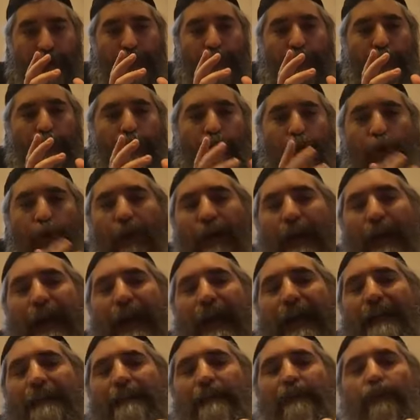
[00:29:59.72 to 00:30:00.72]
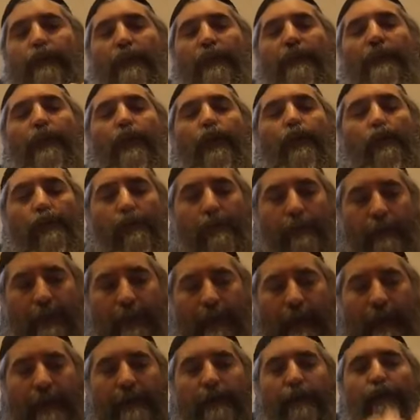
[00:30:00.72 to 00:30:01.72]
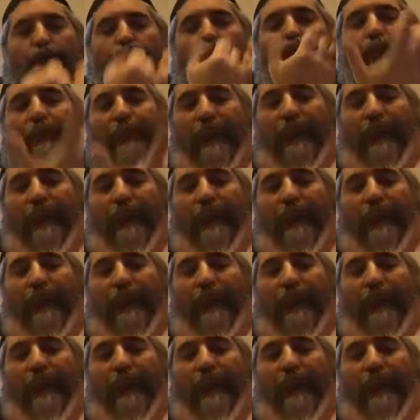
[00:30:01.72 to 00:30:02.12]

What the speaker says: the Torah has with you and you with